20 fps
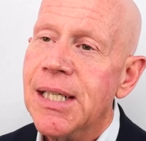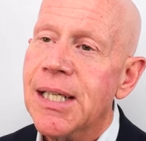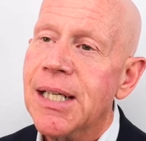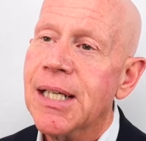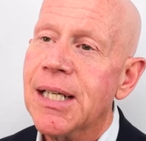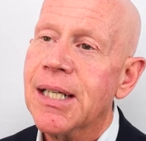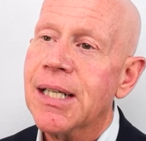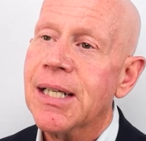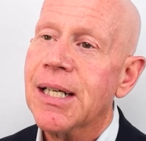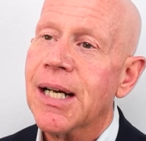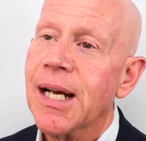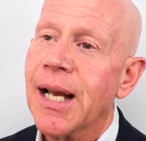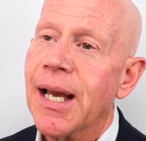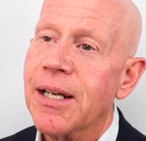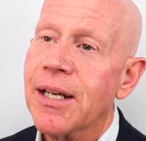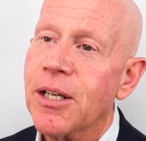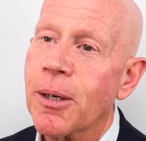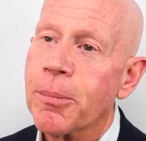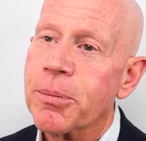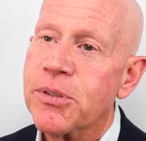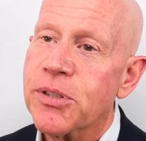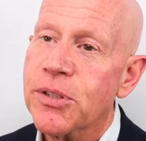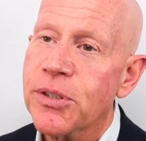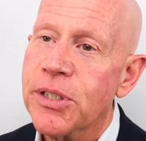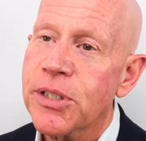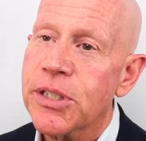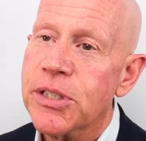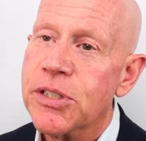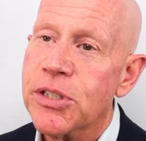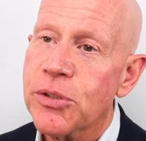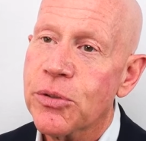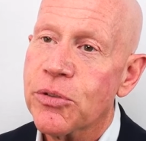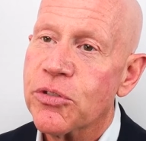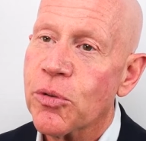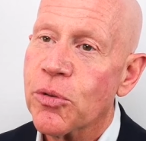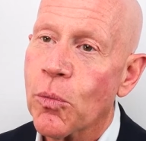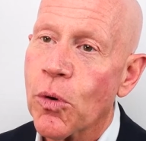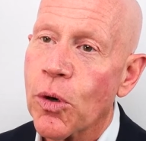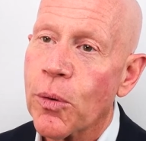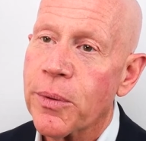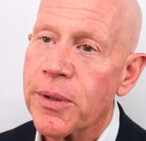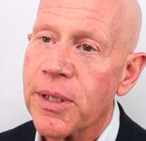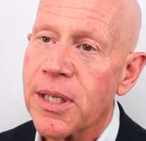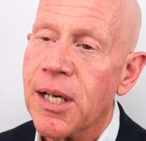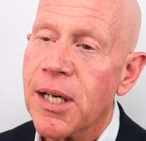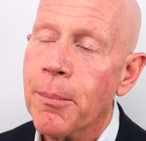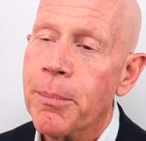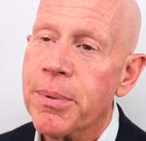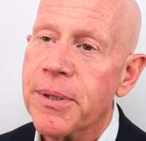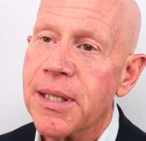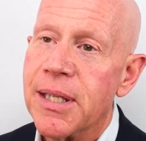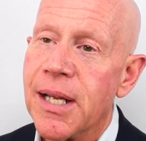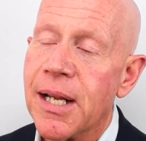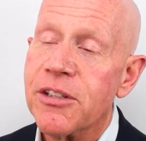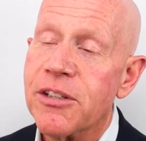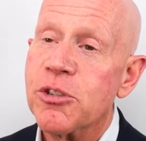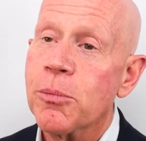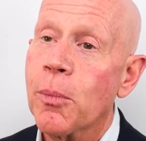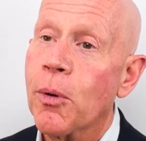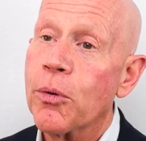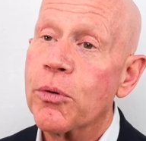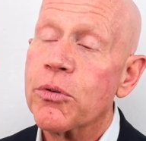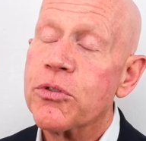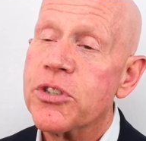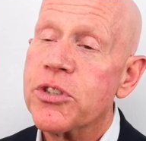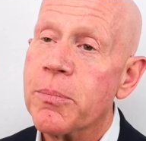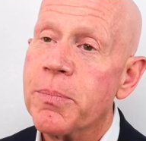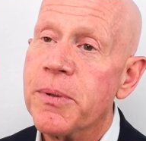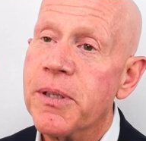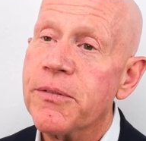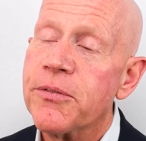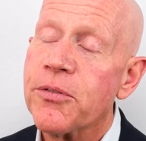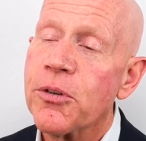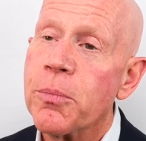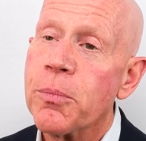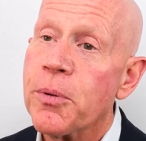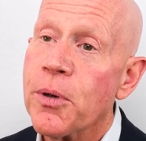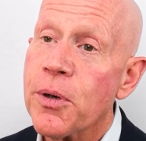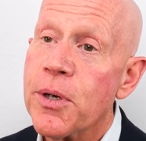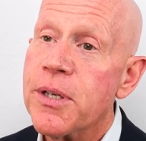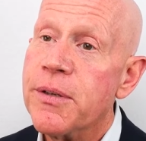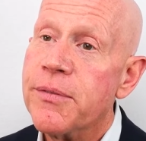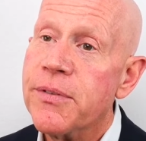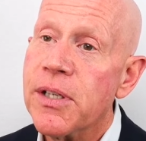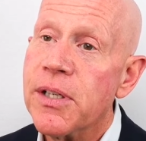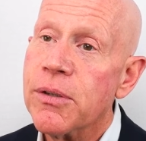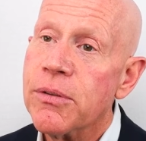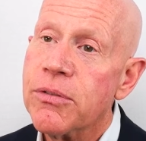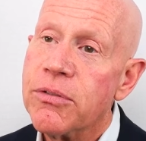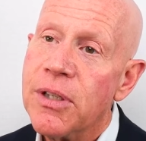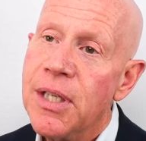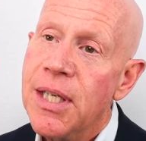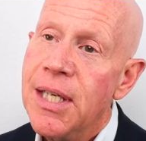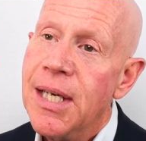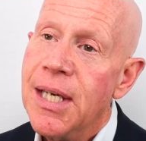I had an opportunity to do some work with a company that I had some ownership in for a period of years.